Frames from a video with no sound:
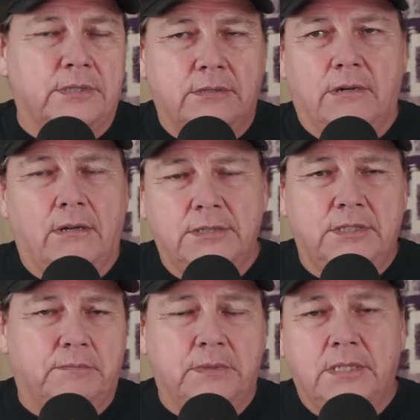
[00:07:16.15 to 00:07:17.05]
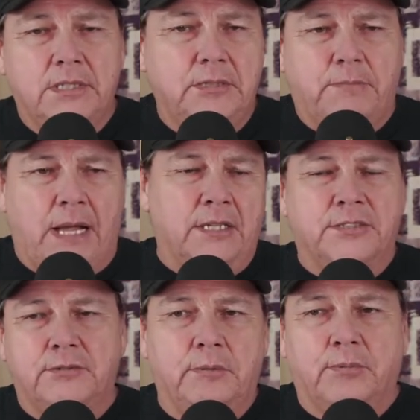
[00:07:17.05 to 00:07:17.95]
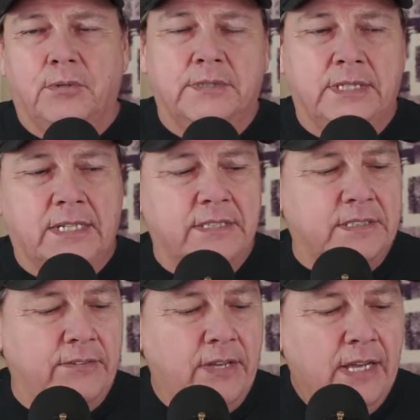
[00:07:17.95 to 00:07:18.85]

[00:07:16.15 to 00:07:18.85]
And they're all these policy reports and that kind of stuff.